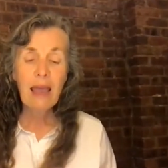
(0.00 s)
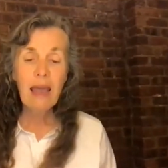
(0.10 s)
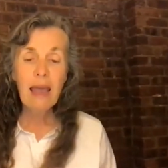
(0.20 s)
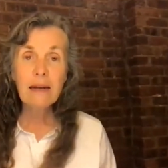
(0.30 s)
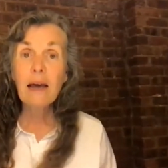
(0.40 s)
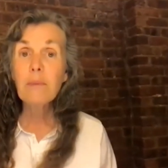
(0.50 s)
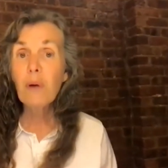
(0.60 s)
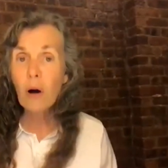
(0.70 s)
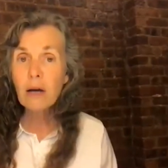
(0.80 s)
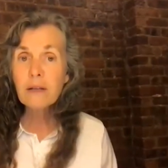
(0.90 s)
And I
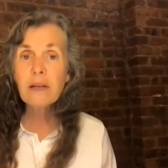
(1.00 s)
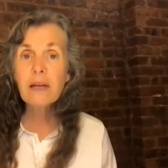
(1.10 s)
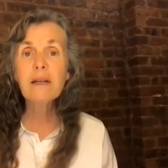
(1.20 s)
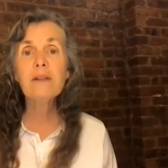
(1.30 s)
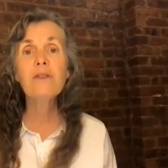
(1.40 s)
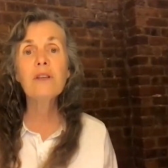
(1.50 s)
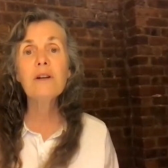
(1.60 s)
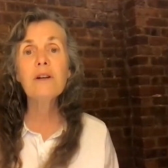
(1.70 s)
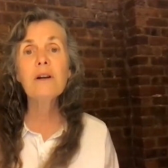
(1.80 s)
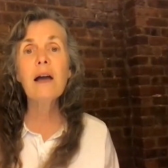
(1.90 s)
pause and
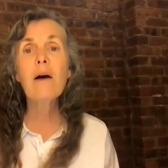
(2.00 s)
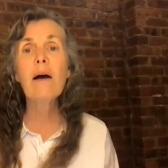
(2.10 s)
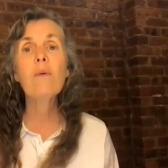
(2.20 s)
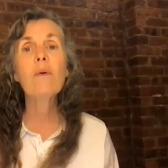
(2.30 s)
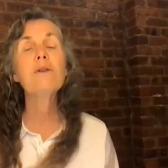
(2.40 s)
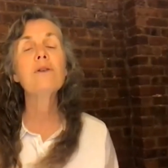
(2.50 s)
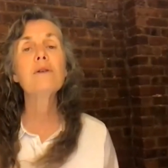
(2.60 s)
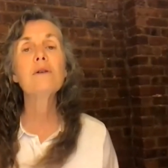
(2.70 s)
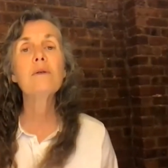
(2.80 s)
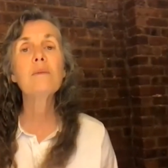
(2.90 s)
consider how I want
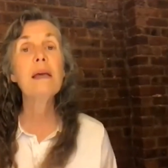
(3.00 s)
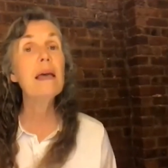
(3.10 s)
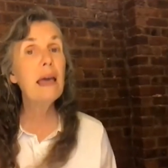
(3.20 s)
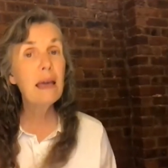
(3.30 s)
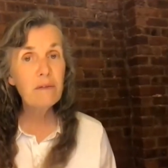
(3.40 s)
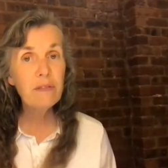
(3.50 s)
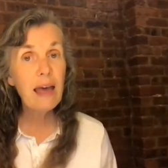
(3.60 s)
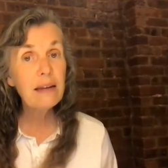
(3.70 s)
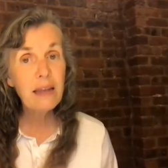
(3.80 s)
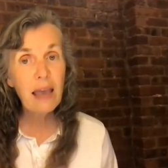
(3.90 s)
to behave
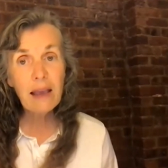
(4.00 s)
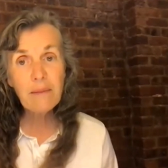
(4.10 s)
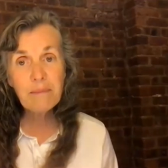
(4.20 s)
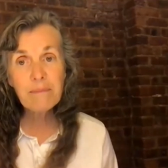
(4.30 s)
that day,